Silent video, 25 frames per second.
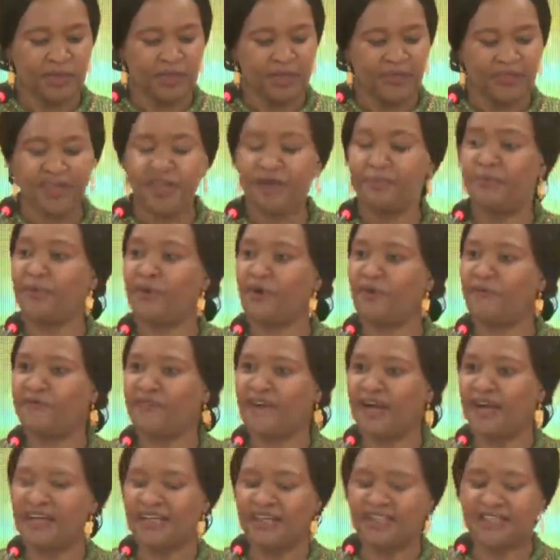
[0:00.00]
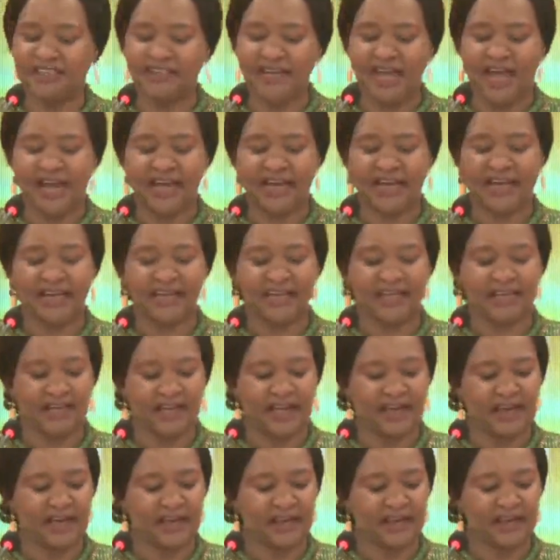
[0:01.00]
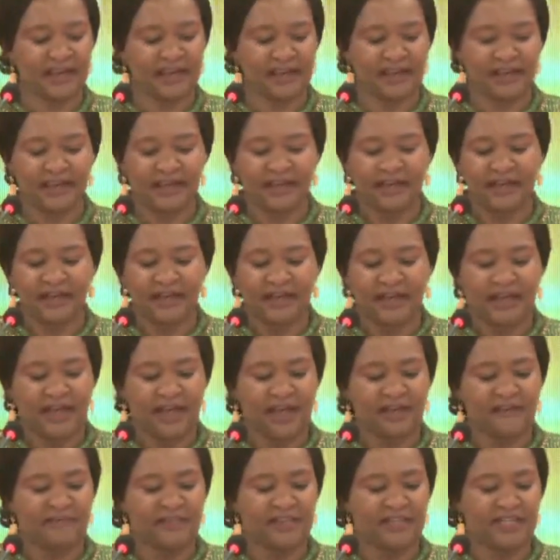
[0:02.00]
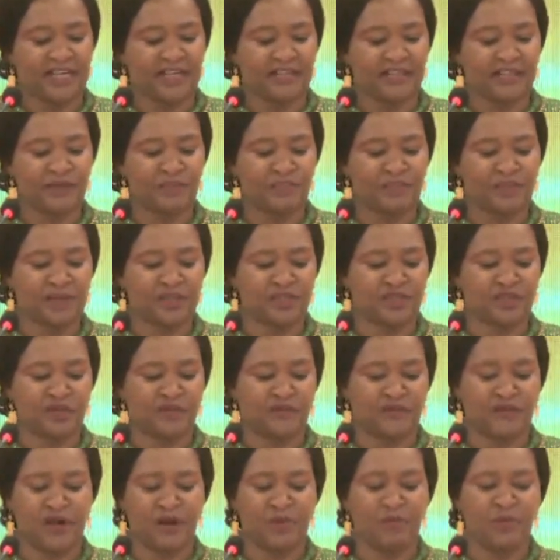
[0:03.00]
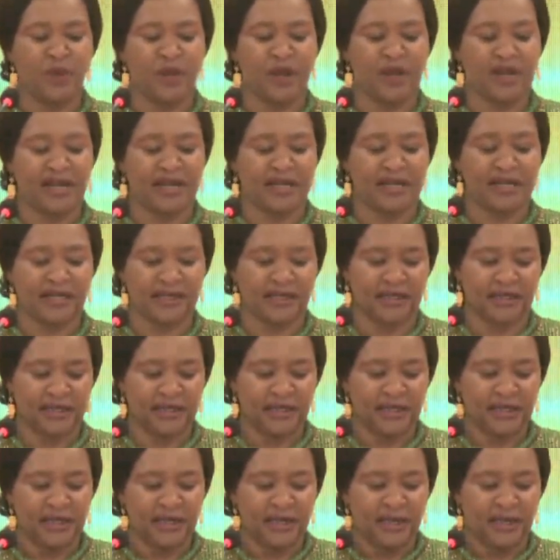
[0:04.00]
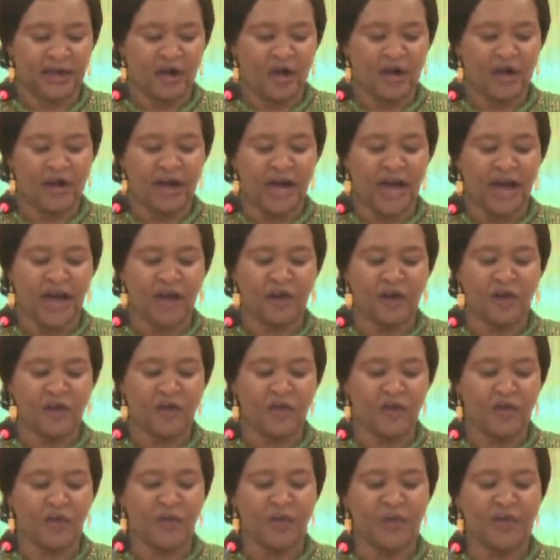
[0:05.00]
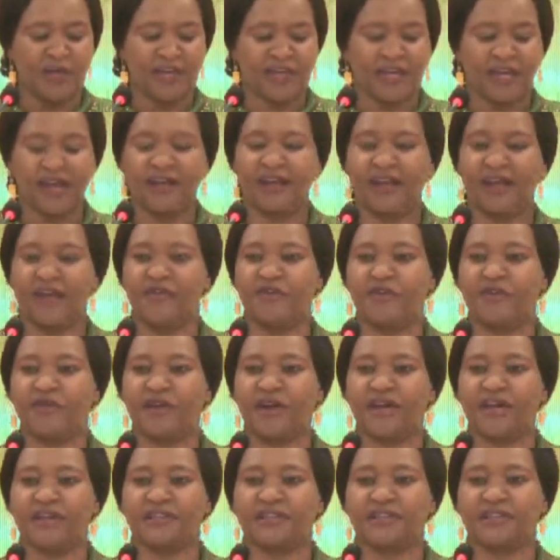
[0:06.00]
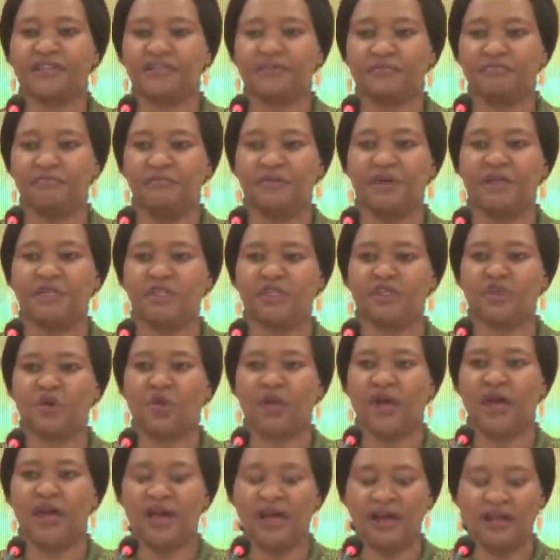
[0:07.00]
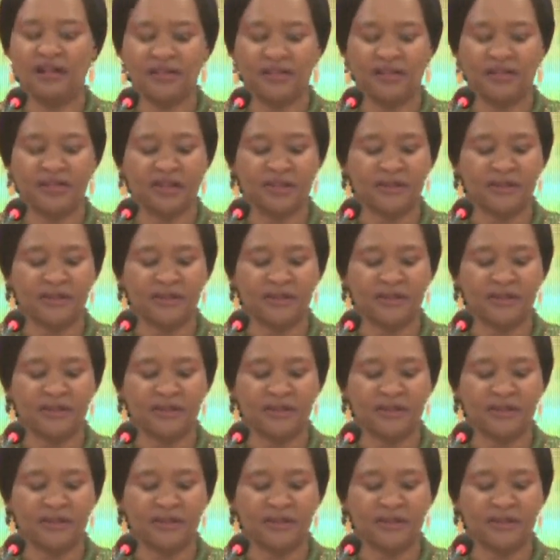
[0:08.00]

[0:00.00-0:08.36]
They provide a clear, evidence-based framework on how we can address mental health